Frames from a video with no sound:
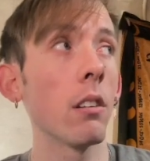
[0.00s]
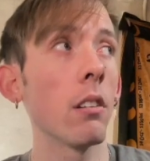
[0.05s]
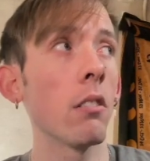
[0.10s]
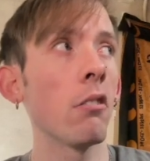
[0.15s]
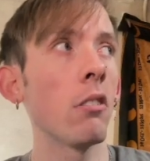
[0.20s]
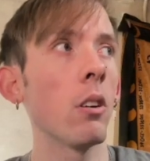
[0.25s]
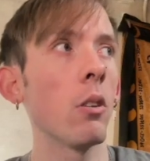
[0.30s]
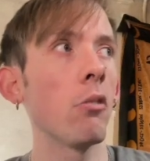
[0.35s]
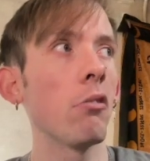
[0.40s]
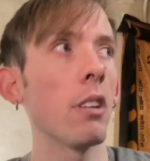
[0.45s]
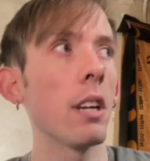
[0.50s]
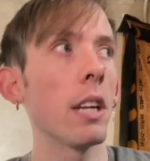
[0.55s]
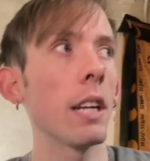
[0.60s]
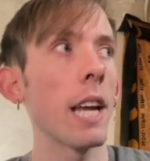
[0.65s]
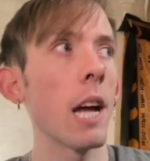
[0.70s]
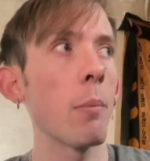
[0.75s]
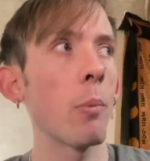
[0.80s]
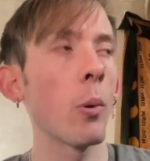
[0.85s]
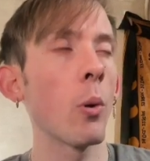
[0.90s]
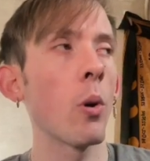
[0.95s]
So Sun in
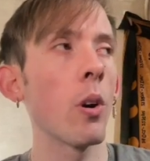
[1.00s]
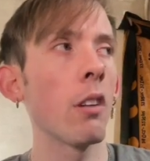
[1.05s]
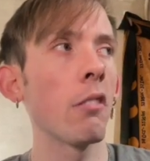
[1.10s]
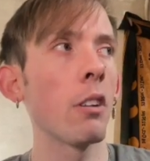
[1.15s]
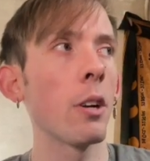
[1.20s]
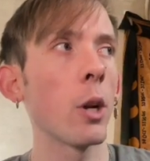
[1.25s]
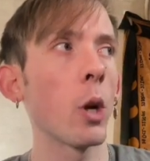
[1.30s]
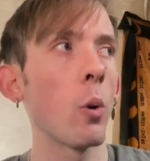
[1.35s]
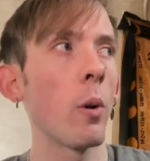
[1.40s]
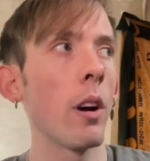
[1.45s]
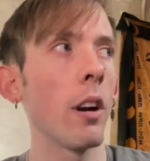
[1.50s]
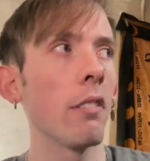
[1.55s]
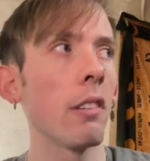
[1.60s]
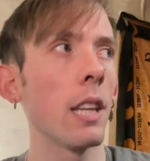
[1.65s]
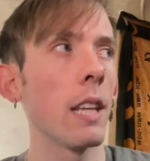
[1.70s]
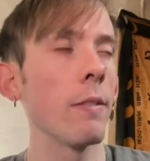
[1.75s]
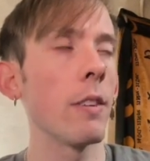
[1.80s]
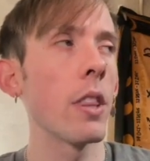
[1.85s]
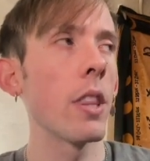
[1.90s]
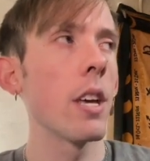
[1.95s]
Capricorn, Sun in Aquarius in
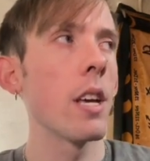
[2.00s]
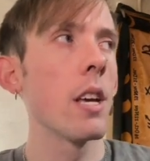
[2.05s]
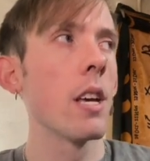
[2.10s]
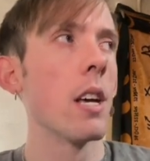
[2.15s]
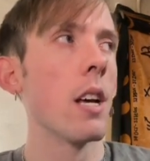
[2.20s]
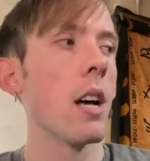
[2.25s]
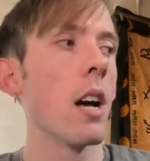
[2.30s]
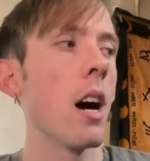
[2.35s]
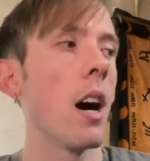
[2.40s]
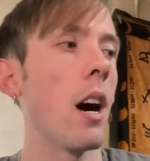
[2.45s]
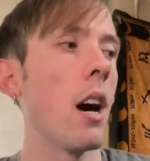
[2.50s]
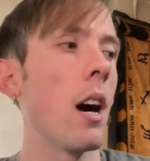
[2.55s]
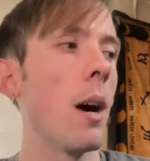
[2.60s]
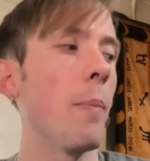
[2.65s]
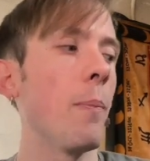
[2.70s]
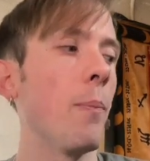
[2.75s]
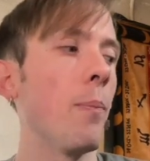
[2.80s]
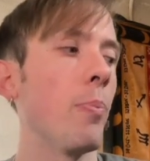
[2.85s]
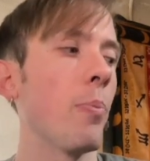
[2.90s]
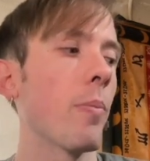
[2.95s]

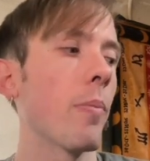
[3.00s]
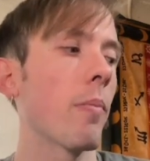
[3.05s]
11th.